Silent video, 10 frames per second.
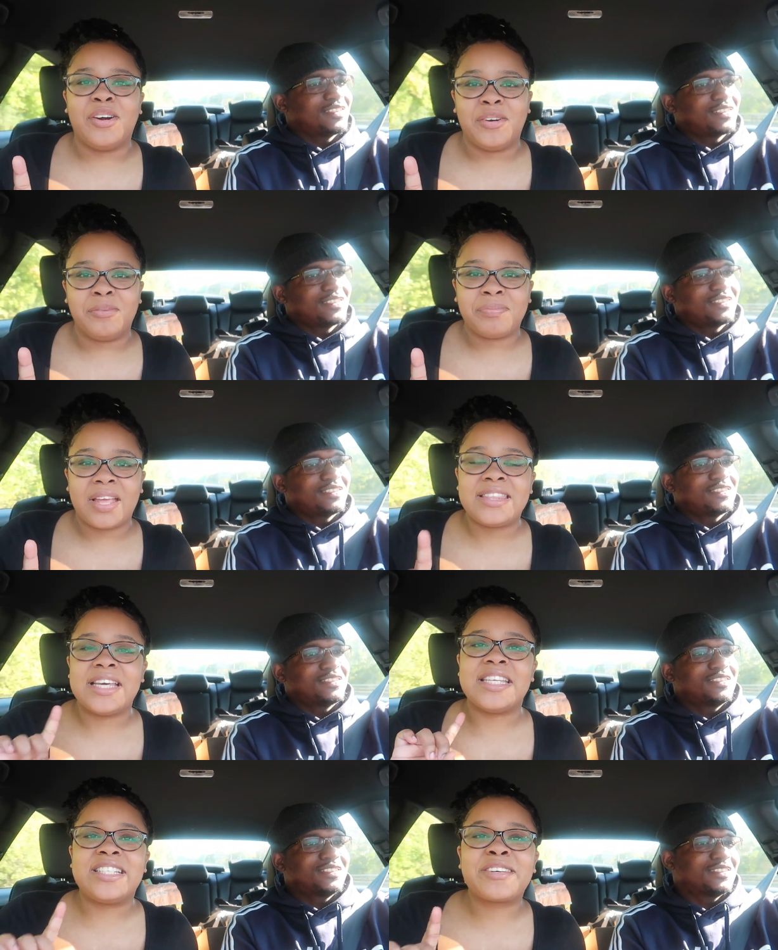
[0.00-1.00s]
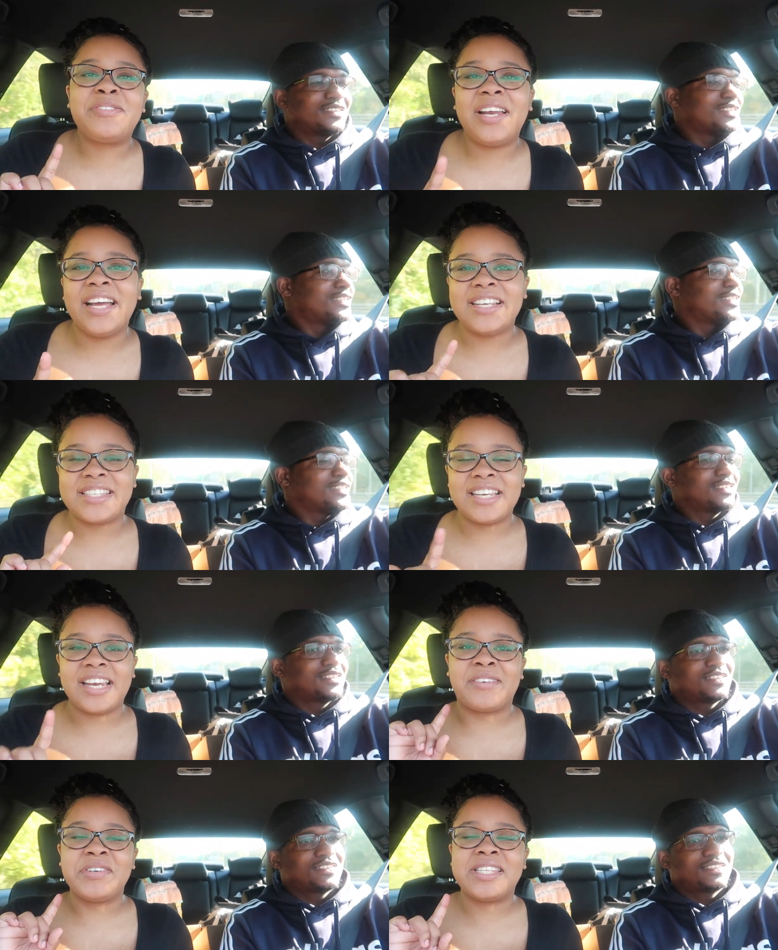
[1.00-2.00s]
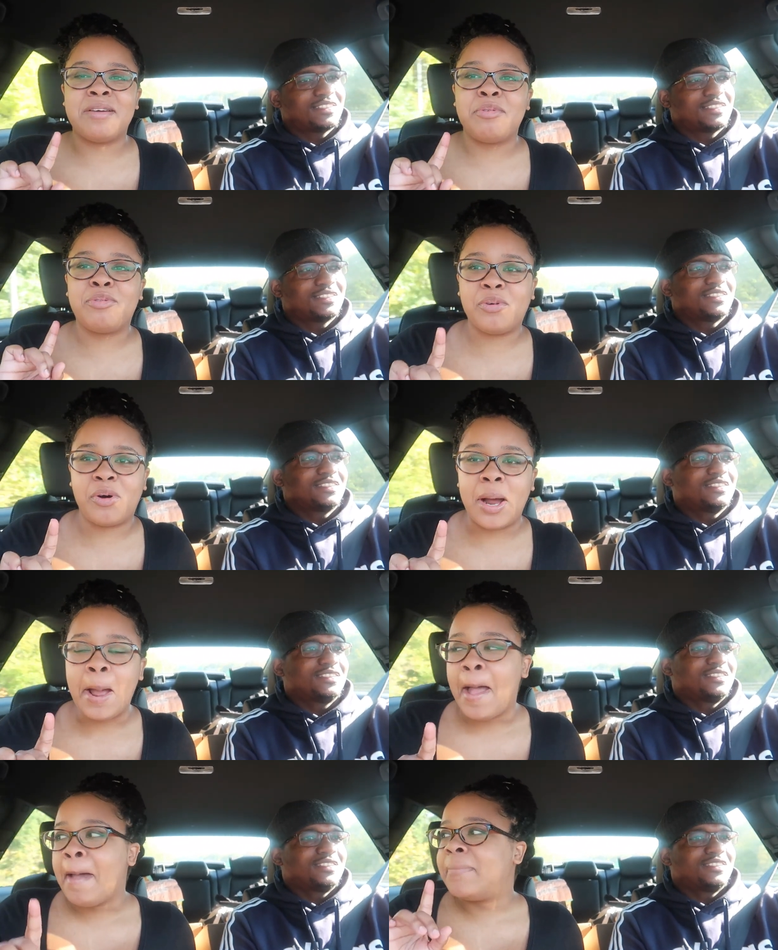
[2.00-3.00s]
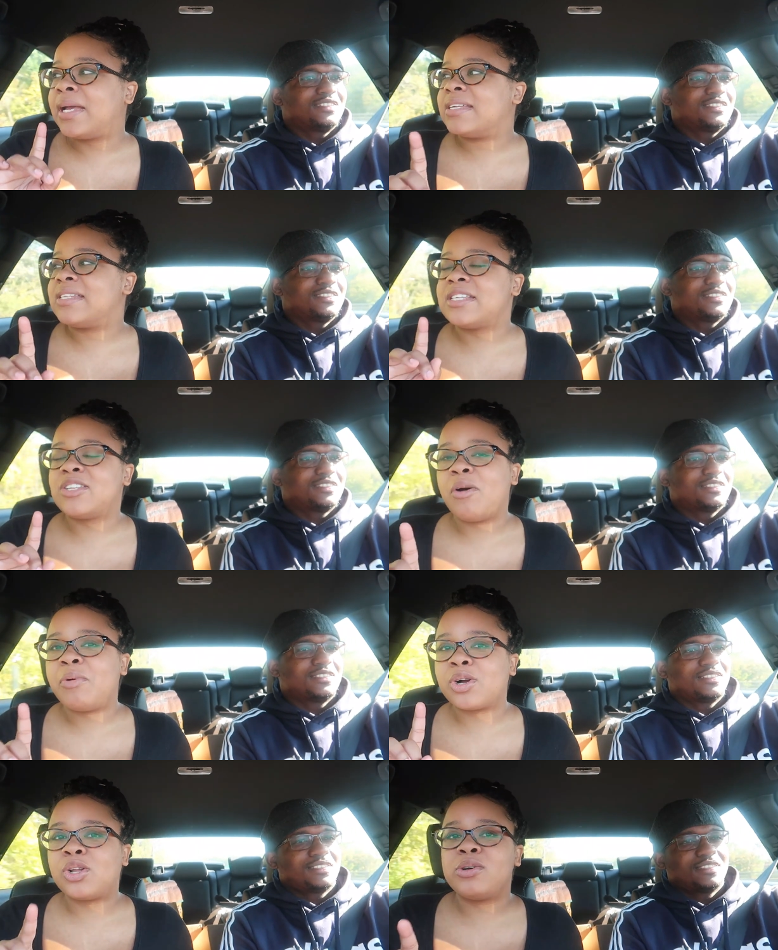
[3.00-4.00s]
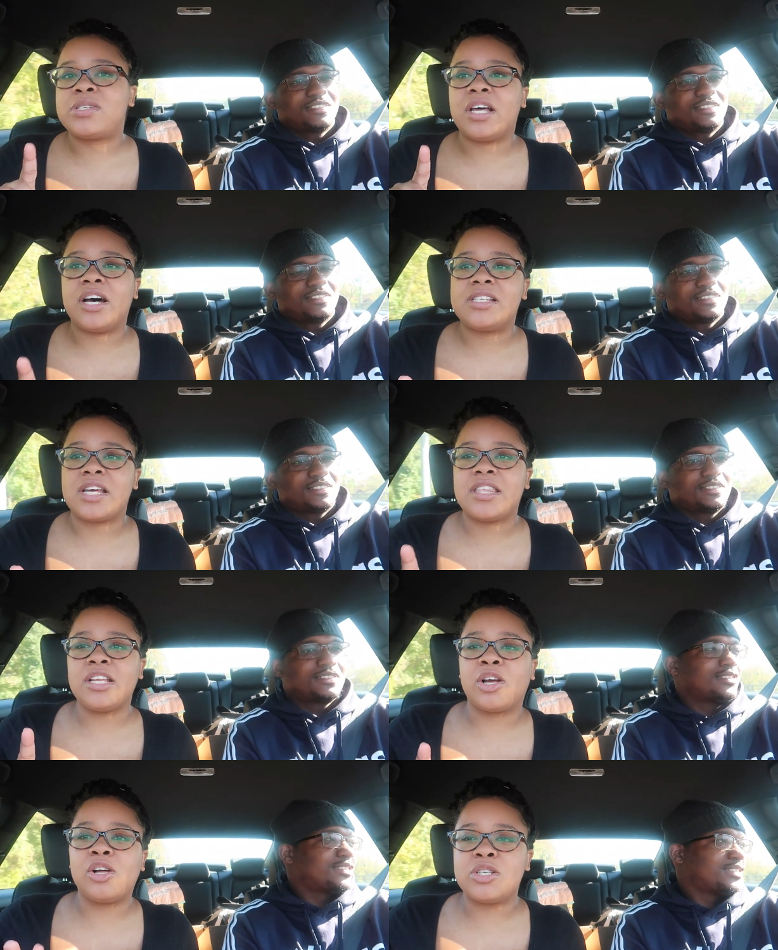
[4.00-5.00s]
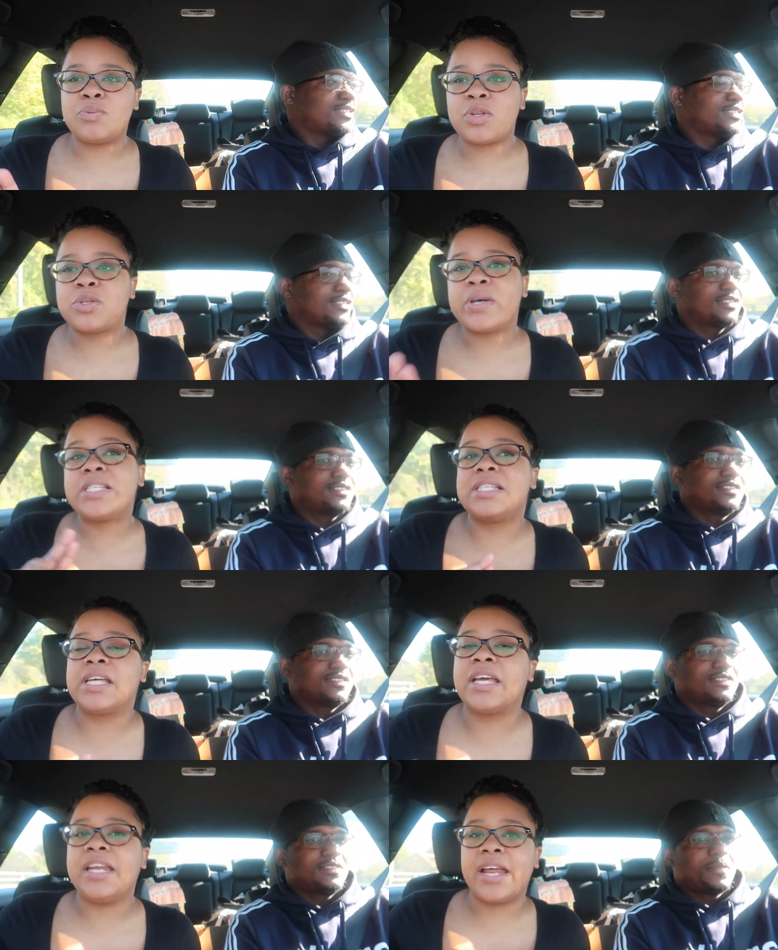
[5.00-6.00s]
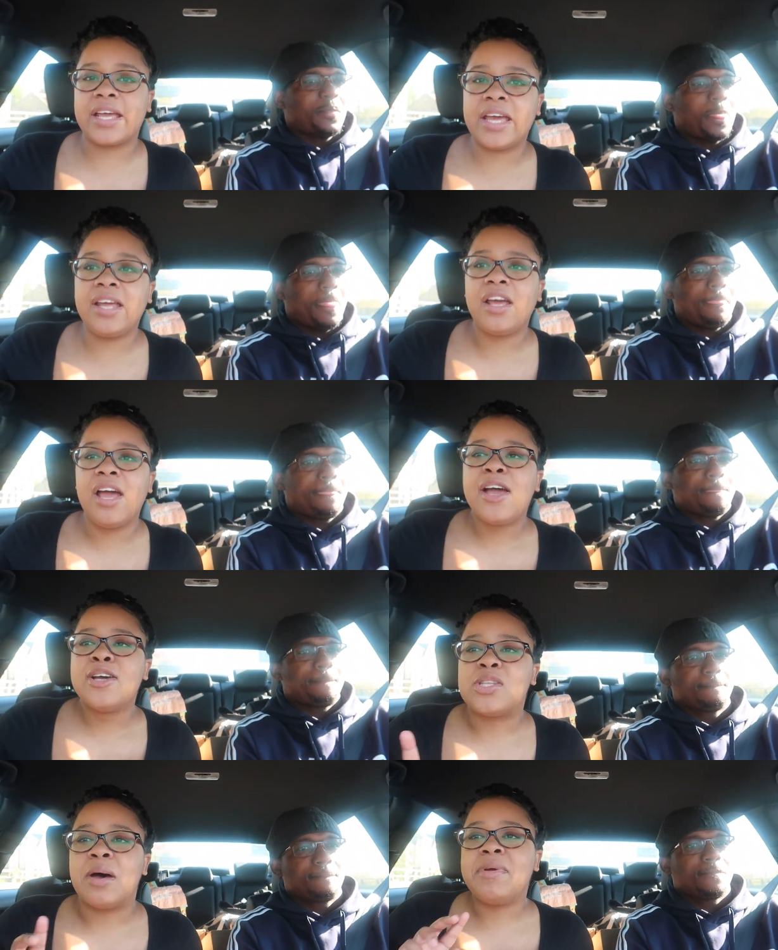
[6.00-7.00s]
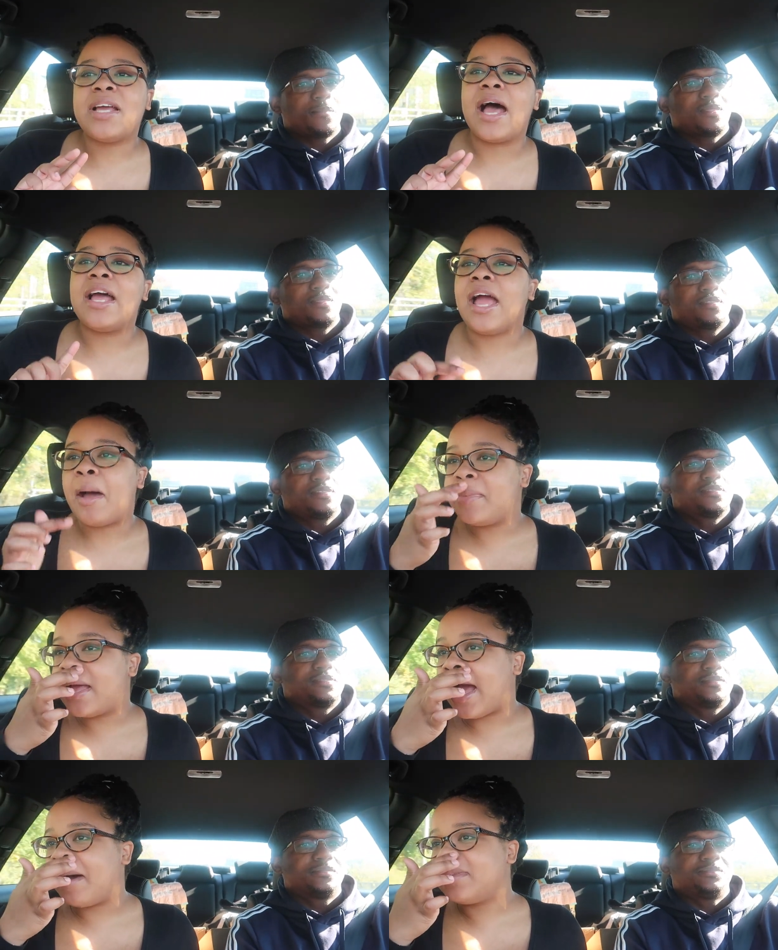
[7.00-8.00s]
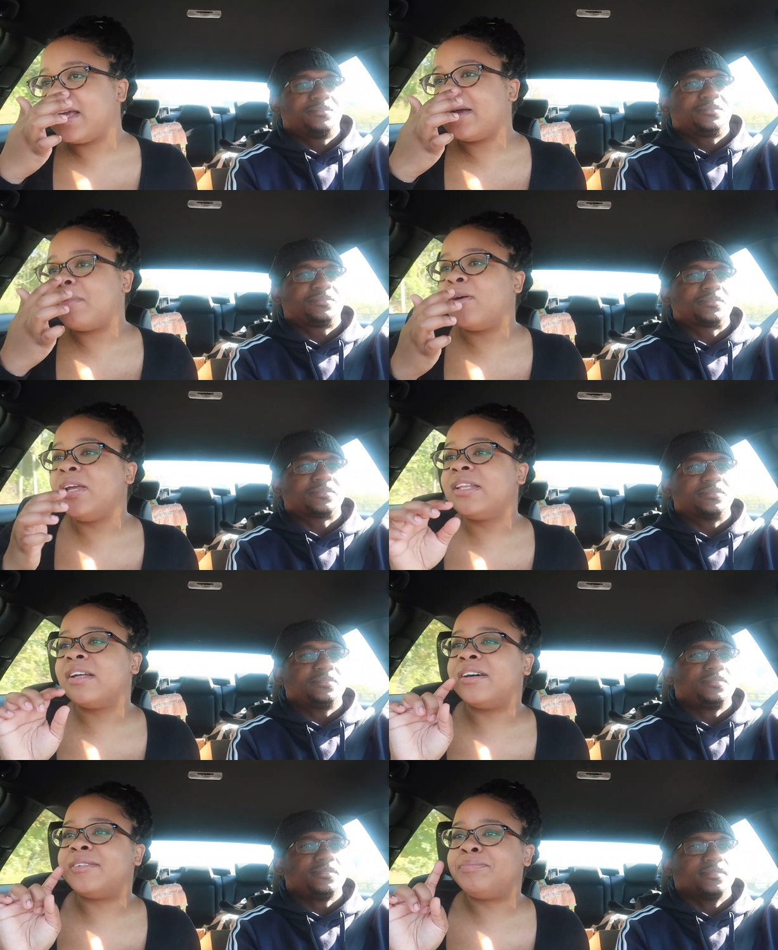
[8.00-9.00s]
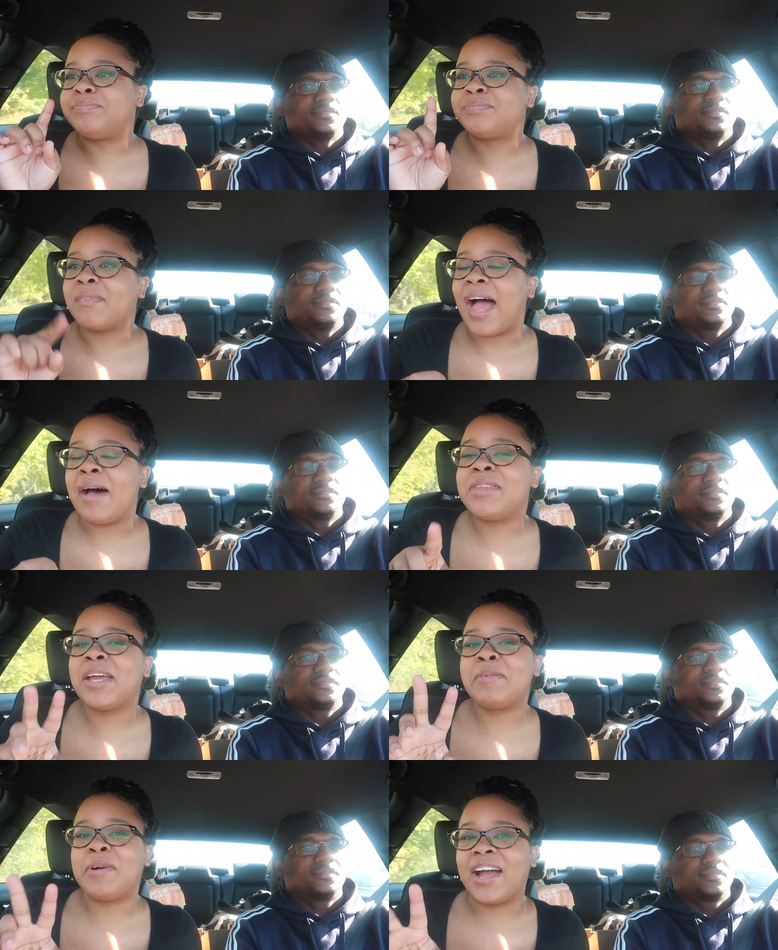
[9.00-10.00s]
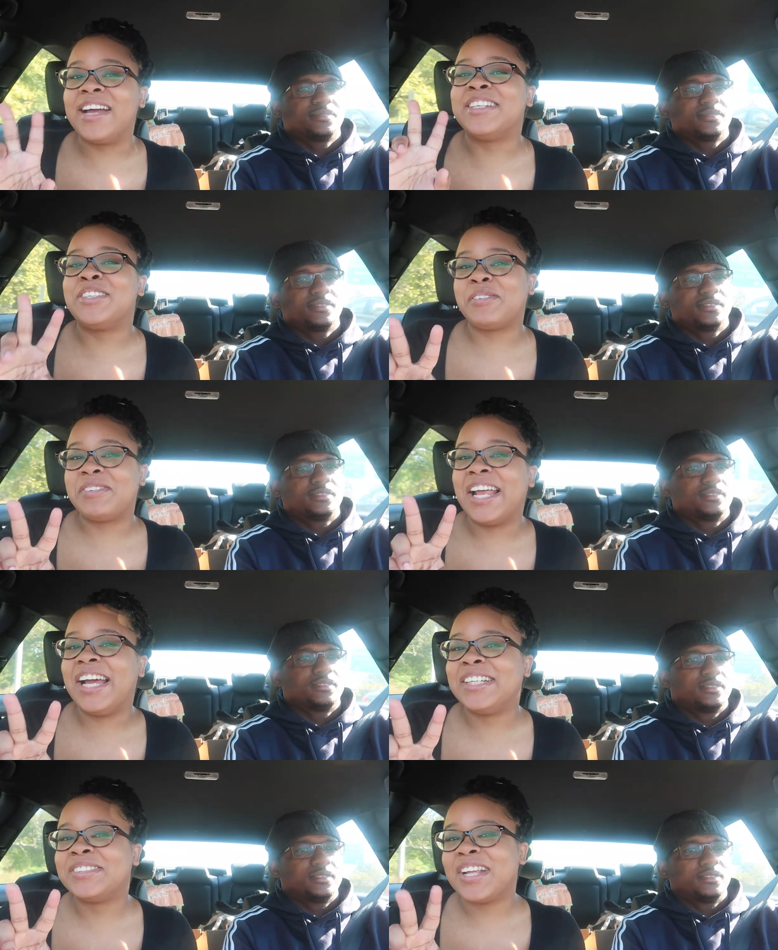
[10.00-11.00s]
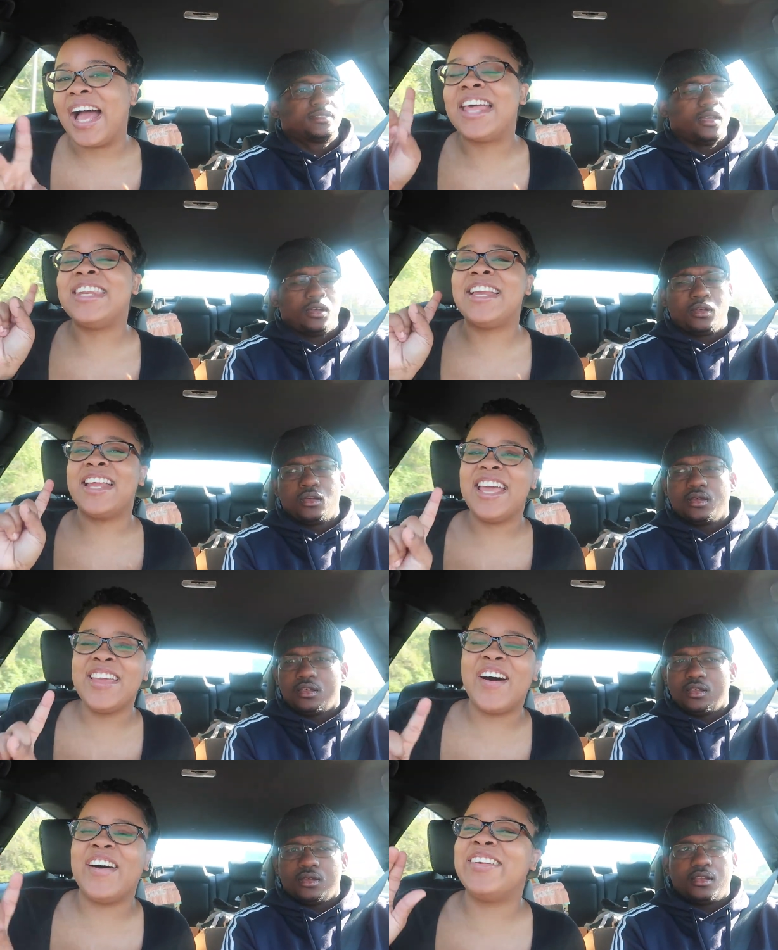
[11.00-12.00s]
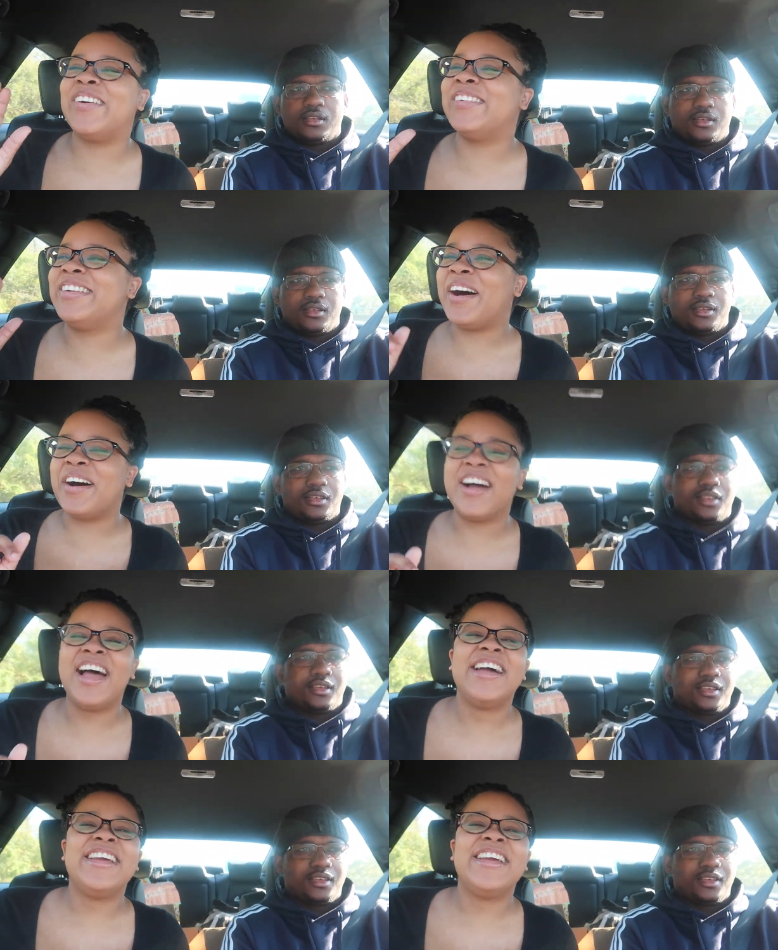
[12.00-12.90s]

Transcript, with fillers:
Speaker 1: know there's a Chick-fil-A in the city, like we said before, because there's not one close to us. And I think the closest one to us is in Connecticut. So I mean, I'm thinking about okay, Chick-fil-A, and then y'all know now,